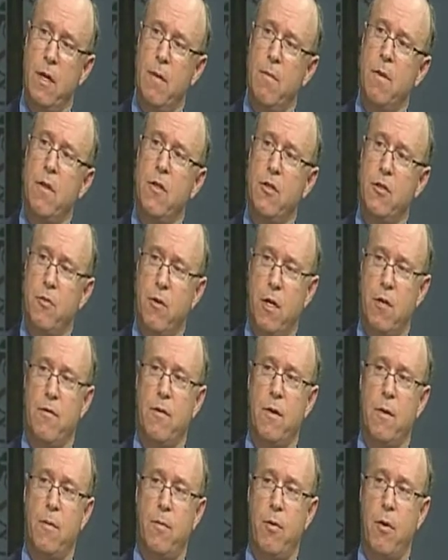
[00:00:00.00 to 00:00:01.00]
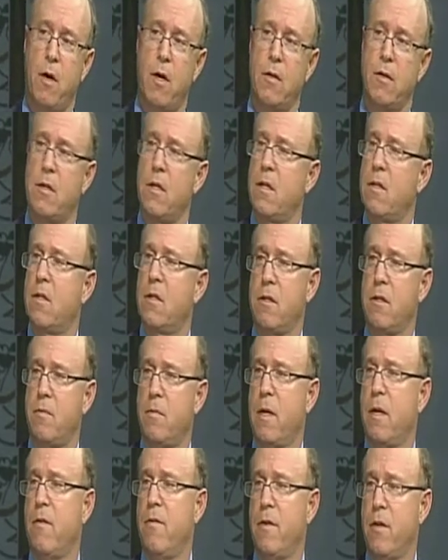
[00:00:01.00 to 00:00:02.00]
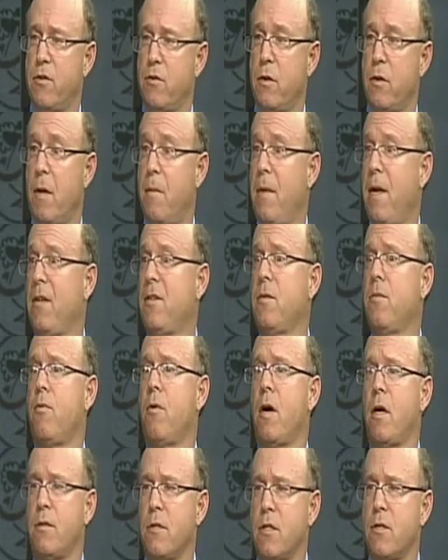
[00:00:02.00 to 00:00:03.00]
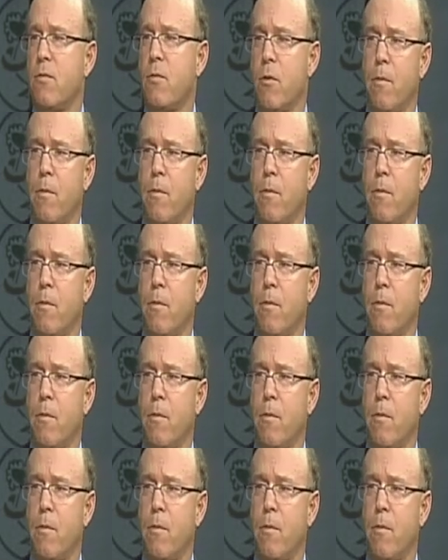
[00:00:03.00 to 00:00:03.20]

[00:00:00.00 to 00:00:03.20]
some of the stress in the process is beneficial and makes the process